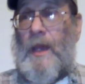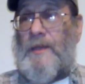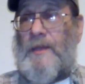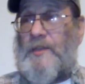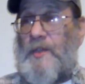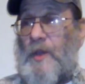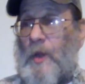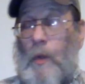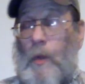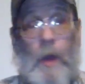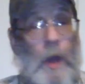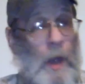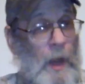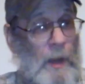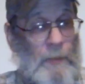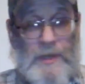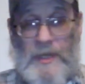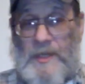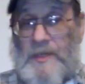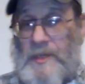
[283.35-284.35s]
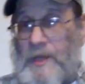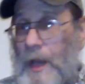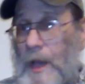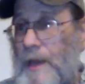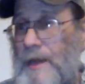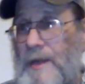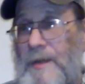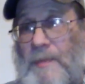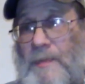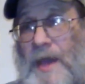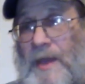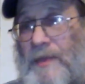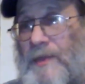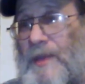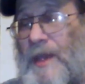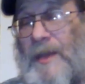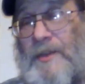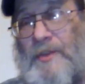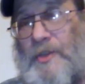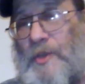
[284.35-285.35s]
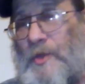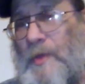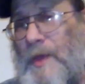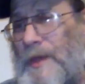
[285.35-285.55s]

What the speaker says: So I'm excited about that too.